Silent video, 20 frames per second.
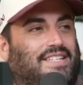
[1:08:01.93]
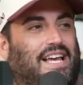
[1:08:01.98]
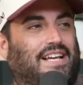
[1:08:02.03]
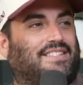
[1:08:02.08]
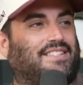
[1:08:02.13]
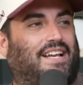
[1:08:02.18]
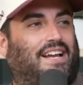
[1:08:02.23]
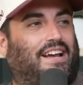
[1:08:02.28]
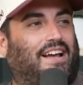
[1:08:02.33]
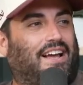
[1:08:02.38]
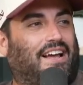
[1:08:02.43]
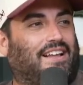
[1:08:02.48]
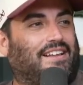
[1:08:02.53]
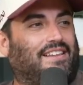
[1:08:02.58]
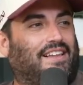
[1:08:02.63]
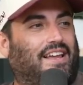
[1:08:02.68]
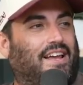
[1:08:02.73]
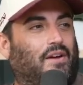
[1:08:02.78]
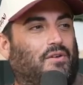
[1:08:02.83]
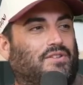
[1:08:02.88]
on the text that I
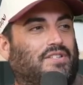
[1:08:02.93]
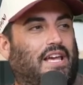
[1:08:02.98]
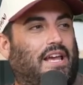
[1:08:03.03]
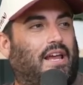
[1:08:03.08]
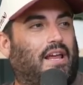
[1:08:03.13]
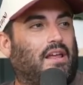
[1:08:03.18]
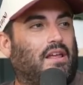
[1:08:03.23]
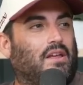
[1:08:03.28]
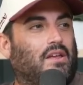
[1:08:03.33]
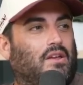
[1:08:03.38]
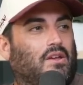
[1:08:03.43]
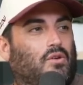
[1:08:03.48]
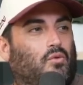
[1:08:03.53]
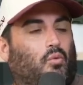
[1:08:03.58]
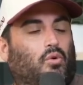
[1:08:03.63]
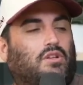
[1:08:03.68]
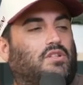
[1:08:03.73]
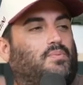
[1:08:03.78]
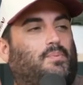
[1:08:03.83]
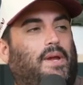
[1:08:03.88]
got. Like, it was like,
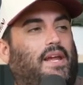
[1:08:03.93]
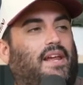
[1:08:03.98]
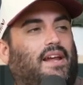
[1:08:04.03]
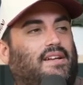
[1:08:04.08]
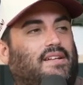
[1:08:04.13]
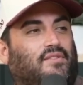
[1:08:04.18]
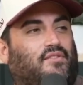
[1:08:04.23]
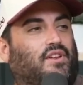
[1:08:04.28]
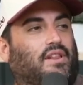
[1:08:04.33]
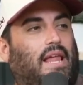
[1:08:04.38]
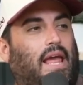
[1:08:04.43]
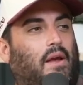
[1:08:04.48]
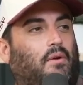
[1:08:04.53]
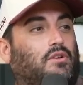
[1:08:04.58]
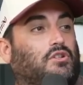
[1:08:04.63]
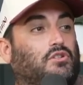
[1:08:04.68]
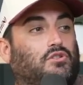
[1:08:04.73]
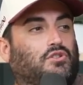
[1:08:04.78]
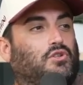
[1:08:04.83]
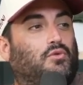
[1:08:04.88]
we're speaking a different
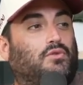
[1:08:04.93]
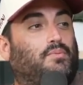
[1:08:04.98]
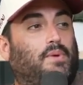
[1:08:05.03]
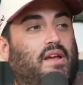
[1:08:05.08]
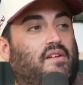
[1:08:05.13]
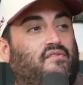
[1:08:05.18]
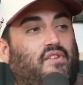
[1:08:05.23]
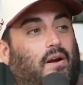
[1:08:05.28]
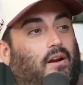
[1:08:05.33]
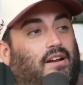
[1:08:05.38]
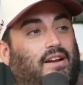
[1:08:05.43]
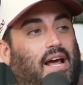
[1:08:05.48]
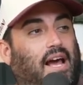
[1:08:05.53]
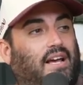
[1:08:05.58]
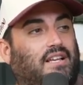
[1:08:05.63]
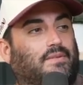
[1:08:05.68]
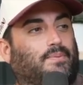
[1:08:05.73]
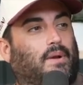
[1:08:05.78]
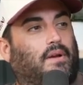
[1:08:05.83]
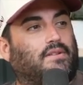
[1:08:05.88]
language, and she was being very
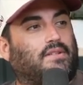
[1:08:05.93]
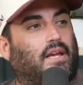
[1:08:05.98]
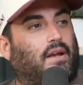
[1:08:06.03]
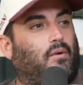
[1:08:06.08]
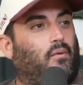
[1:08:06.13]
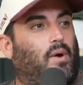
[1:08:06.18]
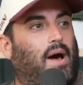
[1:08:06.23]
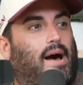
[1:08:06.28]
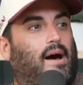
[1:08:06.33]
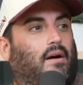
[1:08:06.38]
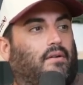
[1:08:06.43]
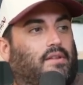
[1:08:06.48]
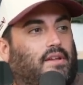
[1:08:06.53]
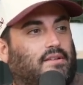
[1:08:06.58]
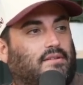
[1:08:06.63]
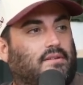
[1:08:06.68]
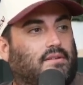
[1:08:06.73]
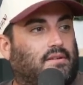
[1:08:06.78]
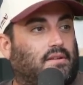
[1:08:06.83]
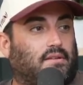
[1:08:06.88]
nice, but I was like, wow,
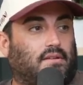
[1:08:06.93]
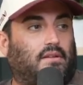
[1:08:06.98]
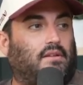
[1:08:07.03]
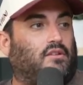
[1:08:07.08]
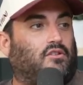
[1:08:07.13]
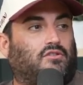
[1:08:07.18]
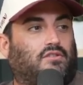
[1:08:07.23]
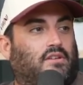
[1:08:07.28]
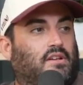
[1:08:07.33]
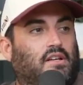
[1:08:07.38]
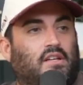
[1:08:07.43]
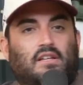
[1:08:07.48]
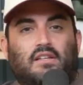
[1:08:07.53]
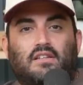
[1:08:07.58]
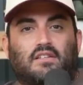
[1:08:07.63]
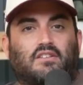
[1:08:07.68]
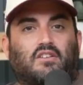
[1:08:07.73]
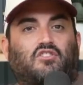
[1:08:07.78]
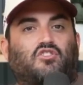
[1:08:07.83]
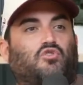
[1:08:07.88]
this is
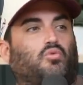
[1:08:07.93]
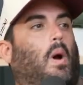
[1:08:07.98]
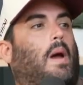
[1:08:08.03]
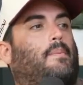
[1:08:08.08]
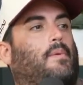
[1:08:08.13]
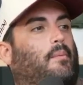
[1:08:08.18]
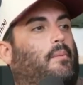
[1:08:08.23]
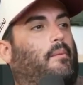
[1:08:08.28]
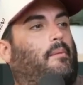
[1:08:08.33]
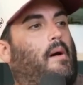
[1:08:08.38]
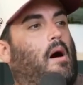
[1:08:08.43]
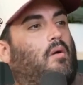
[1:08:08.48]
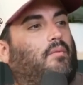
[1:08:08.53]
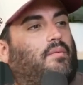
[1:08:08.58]
a swipeable